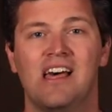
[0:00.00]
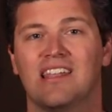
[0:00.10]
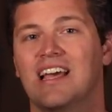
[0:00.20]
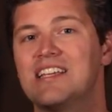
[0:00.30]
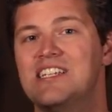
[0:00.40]

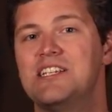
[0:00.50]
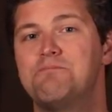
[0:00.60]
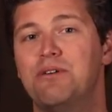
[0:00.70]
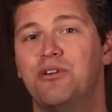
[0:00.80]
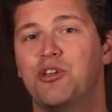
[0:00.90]
Legacy is
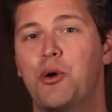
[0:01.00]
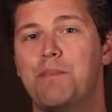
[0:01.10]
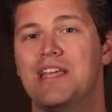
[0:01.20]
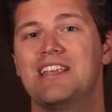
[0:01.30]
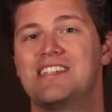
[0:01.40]
built in
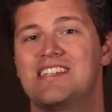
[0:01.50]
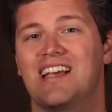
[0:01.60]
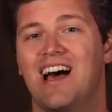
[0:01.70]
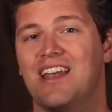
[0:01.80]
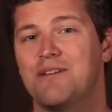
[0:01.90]
obedience to
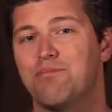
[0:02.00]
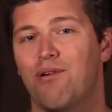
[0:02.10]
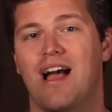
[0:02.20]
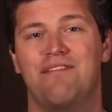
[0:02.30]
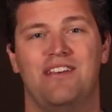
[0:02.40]
God in
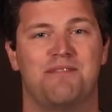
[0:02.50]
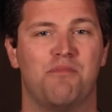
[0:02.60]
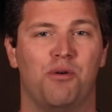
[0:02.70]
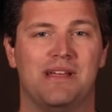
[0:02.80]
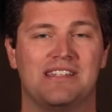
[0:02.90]
private
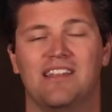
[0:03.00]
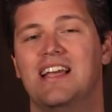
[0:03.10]
moments.